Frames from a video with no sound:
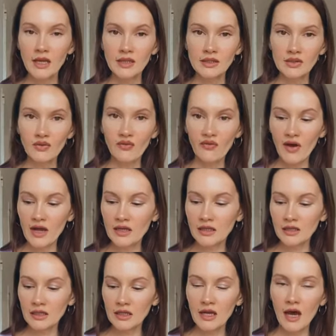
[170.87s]
So
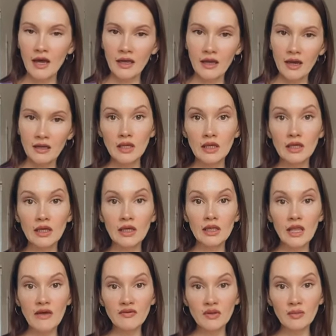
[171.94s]
finally, I got
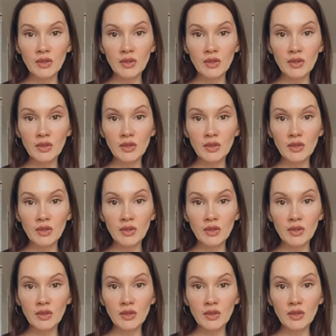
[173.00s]
11